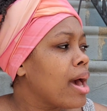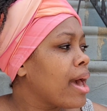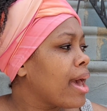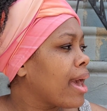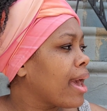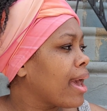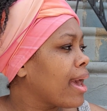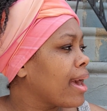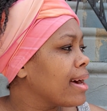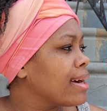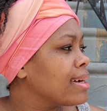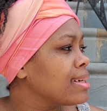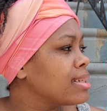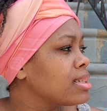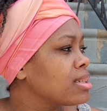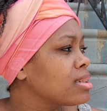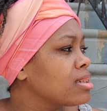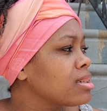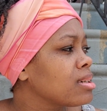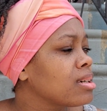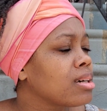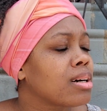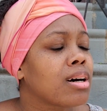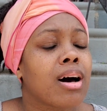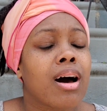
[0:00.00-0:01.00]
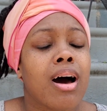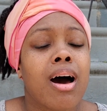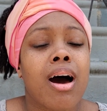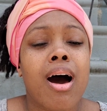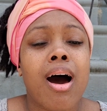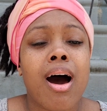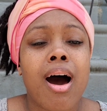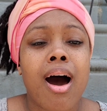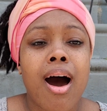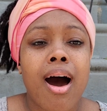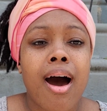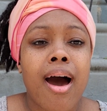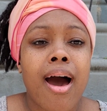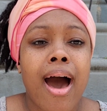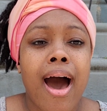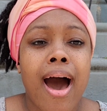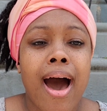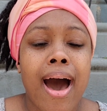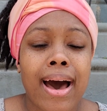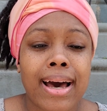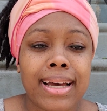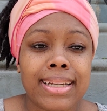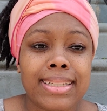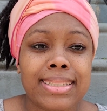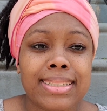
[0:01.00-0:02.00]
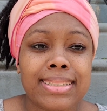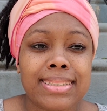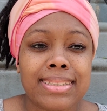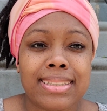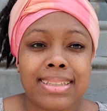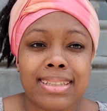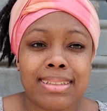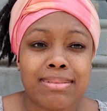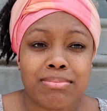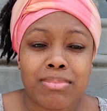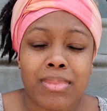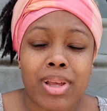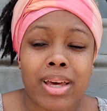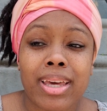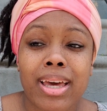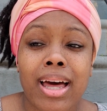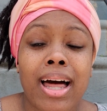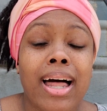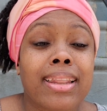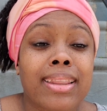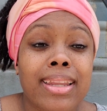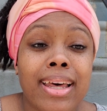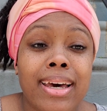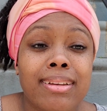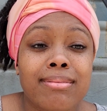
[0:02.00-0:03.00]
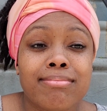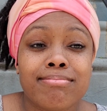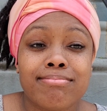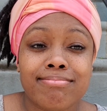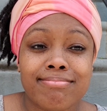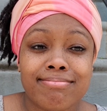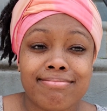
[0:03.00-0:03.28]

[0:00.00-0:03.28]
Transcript: And I just I let